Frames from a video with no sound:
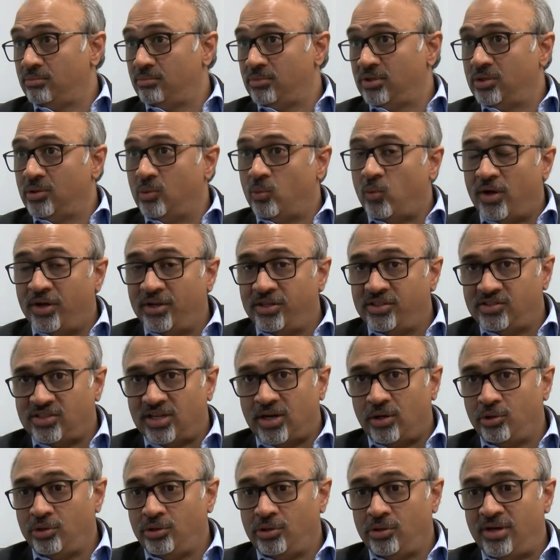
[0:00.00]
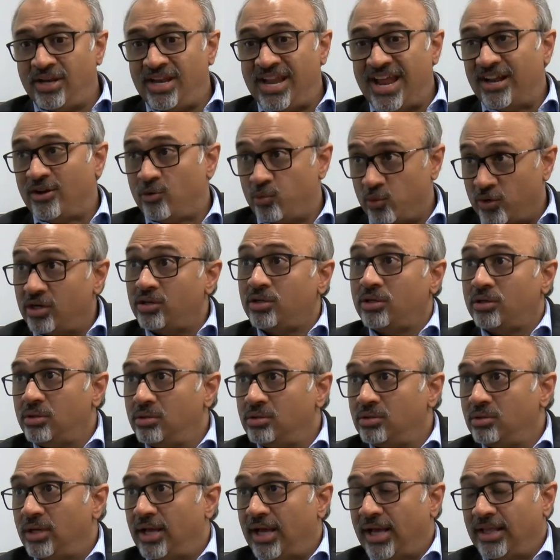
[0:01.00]
One is how do you network,
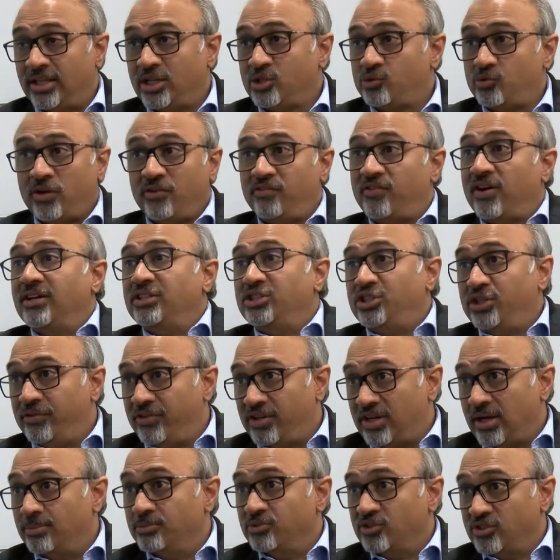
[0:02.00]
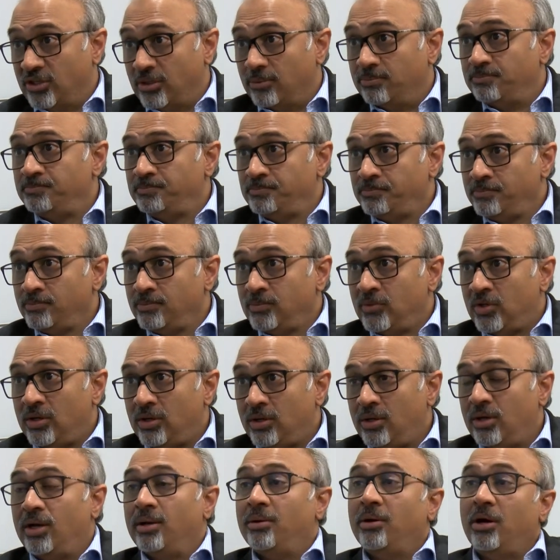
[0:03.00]
and that's where 5G comes in.
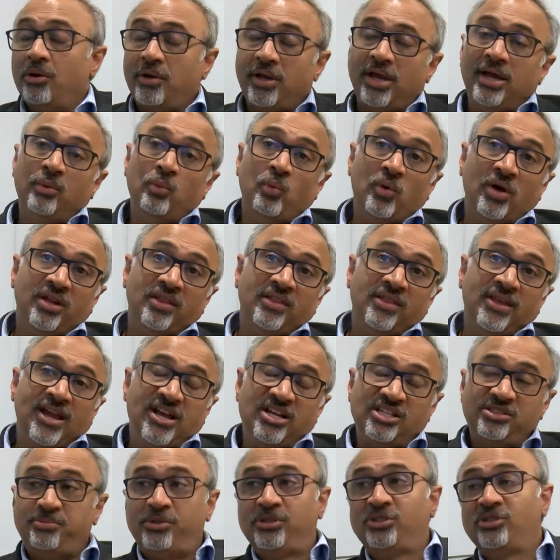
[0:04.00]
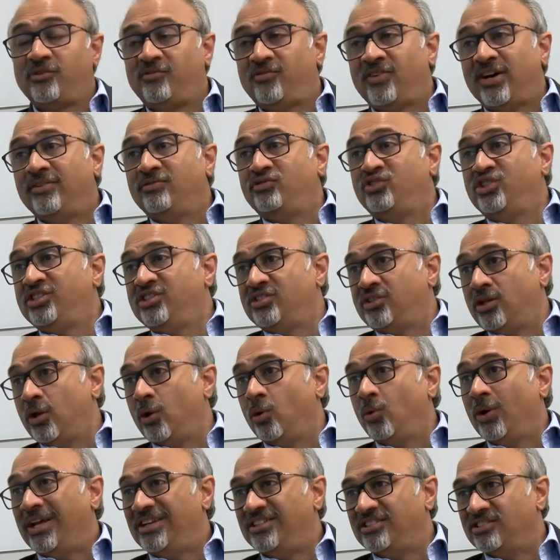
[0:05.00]
Okay. Okay. And one of the aspects of 5G is low
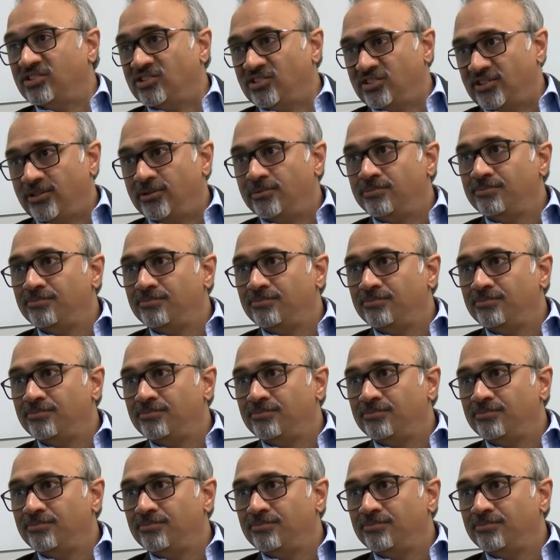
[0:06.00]
latency.